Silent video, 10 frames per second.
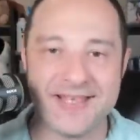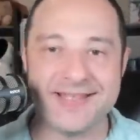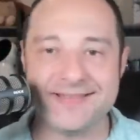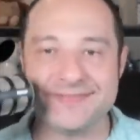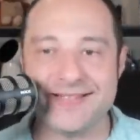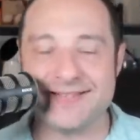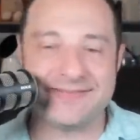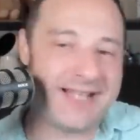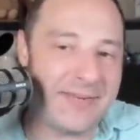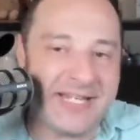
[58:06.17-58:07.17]
it like
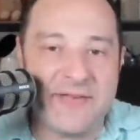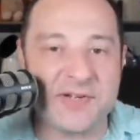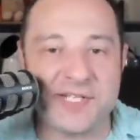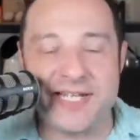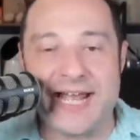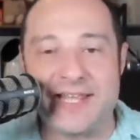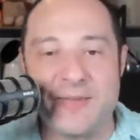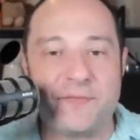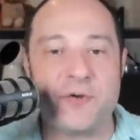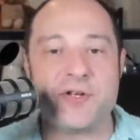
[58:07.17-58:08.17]
I mean, you ever seen how they
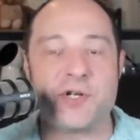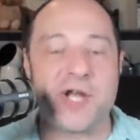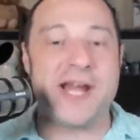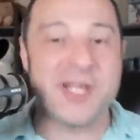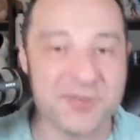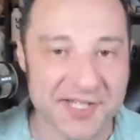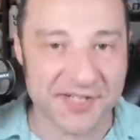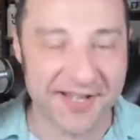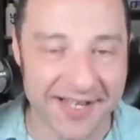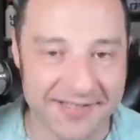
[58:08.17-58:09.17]
make food in your Chinese
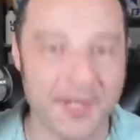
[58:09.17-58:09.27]
restaurant?